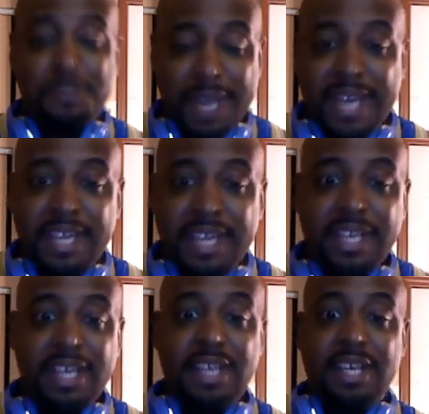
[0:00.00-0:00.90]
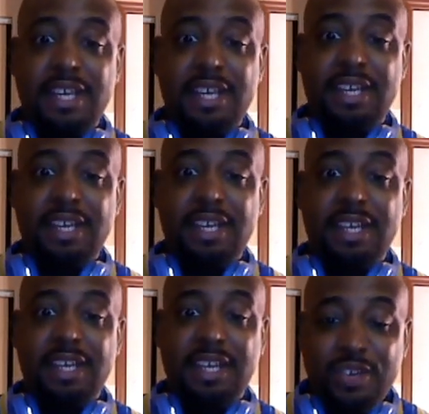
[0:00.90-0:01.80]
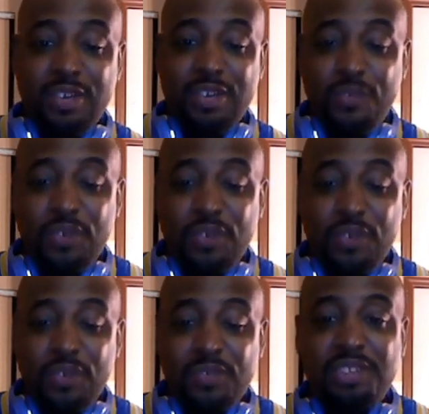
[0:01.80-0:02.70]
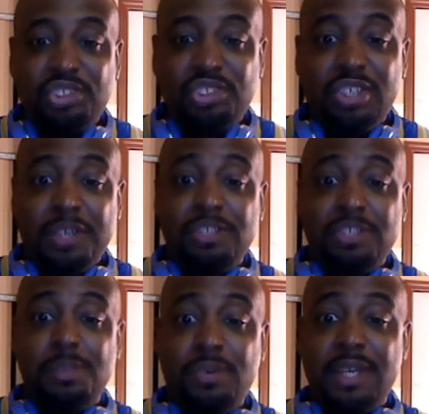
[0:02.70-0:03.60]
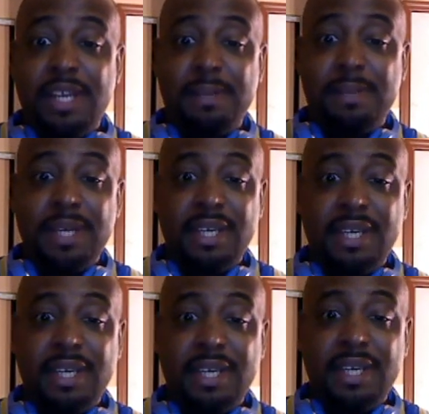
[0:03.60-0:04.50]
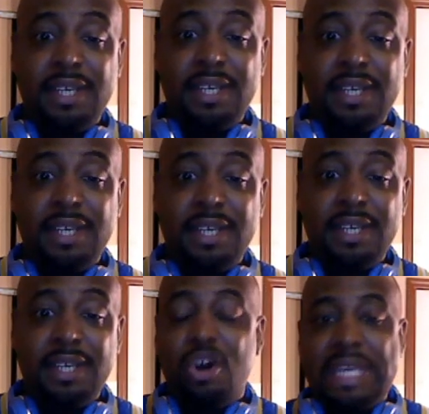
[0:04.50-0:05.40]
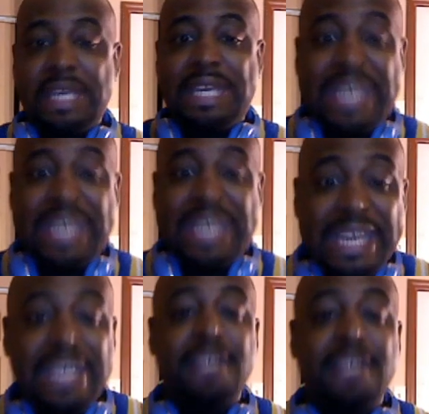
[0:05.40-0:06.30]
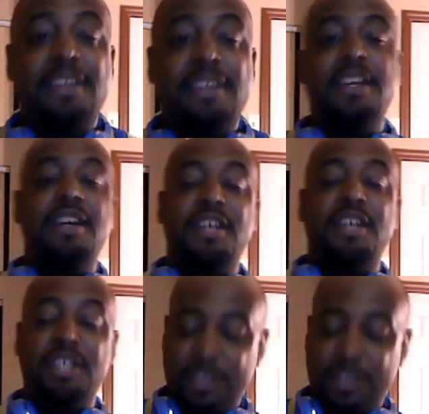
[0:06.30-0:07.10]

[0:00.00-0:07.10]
If you are Hispanic and you voting for Donald Trump or you support that man, you are a fucking idiot.